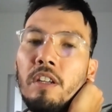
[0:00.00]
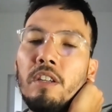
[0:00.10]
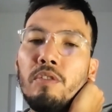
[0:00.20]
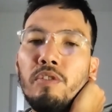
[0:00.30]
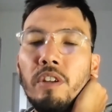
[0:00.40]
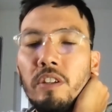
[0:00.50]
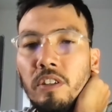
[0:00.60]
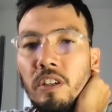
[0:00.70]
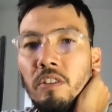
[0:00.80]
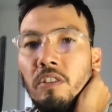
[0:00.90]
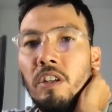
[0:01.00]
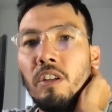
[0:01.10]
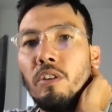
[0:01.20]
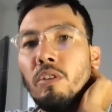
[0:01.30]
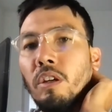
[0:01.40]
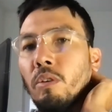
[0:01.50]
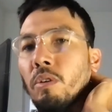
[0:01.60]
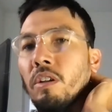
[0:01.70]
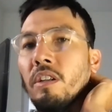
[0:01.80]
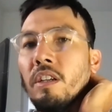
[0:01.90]
deflationary, low
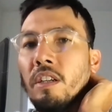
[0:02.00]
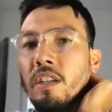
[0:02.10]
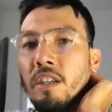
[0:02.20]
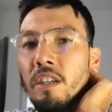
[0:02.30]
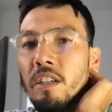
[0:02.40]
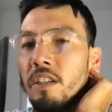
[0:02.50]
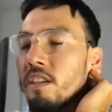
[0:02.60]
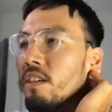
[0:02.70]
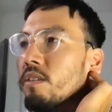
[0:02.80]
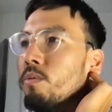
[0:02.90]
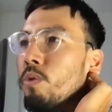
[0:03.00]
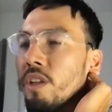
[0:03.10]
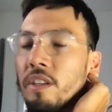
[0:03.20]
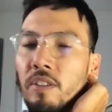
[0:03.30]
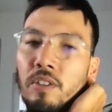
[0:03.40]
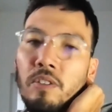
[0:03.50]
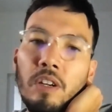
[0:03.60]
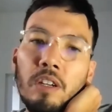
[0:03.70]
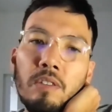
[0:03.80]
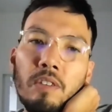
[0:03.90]
liquidity winds,
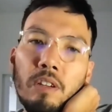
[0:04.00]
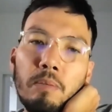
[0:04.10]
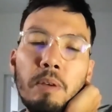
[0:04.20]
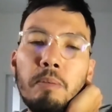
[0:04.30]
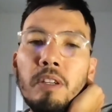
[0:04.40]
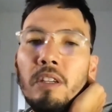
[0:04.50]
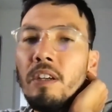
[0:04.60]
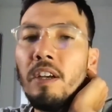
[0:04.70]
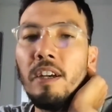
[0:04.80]
right? Like maybe